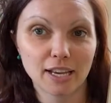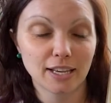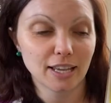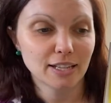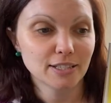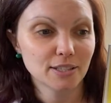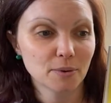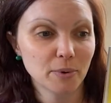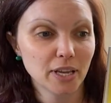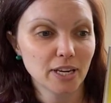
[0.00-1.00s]
against the
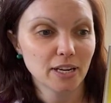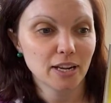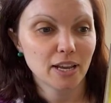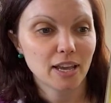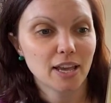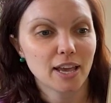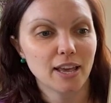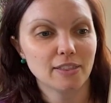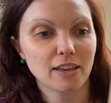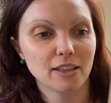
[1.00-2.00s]
wind
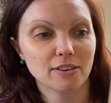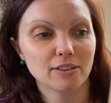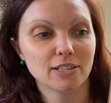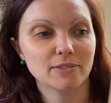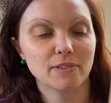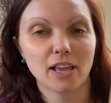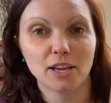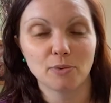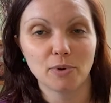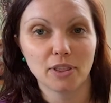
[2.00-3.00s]
and the other is
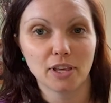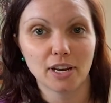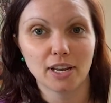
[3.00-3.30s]
flying with it.